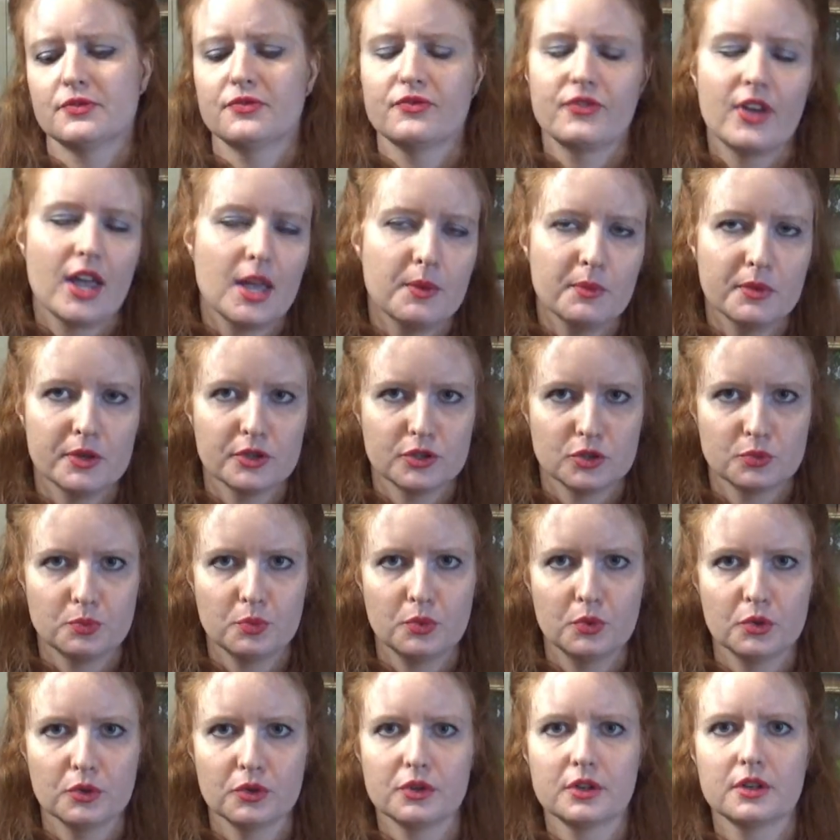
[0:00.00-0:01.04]
famous
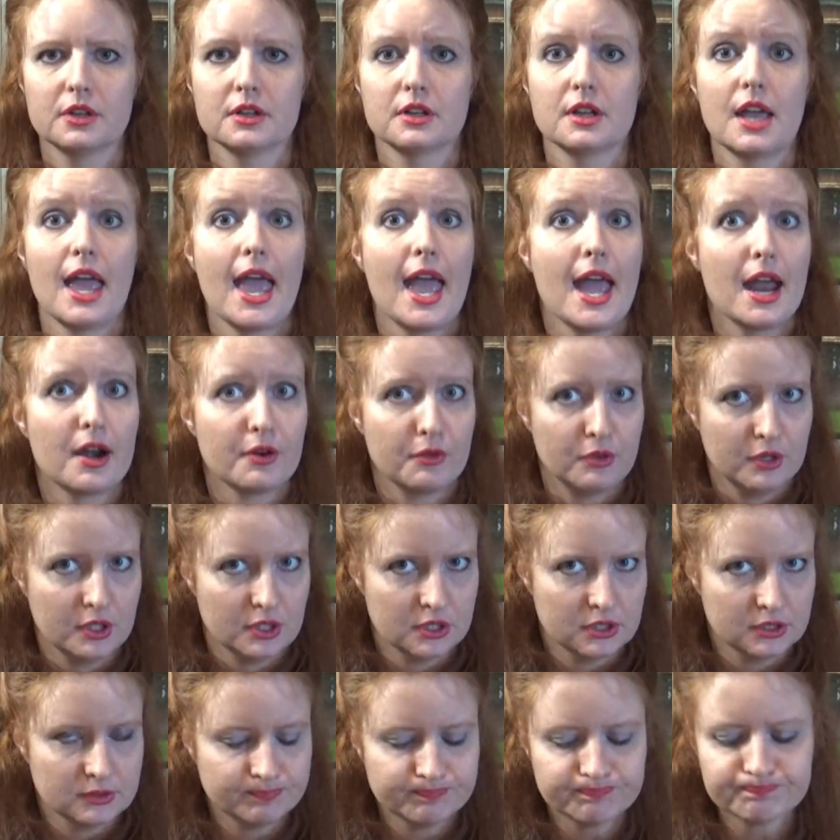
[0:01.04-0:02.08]
book,
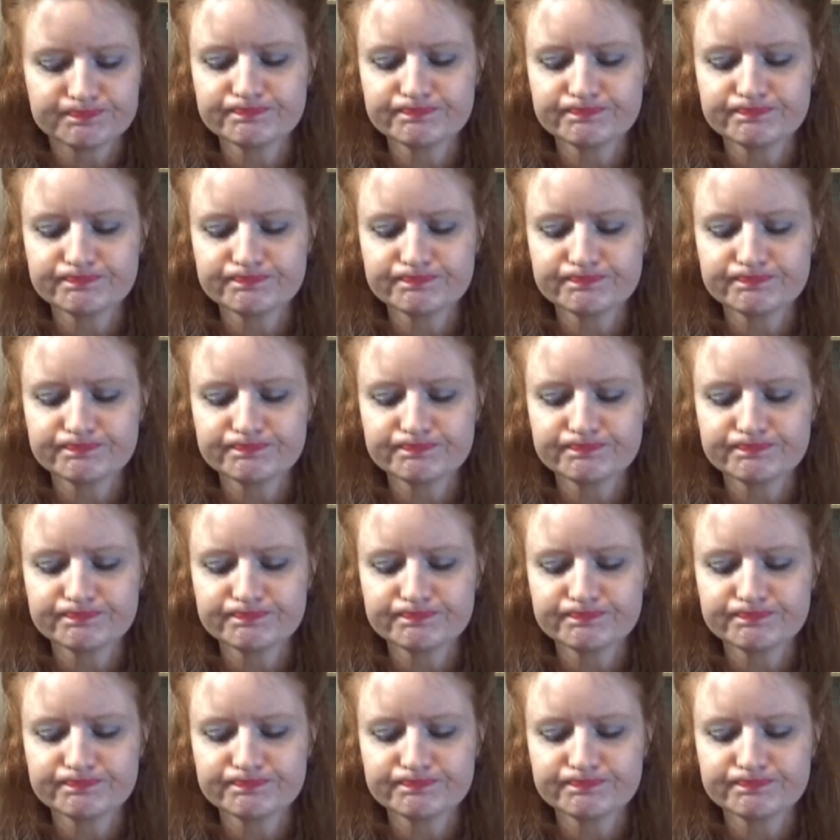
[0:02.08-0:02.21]
Ariel.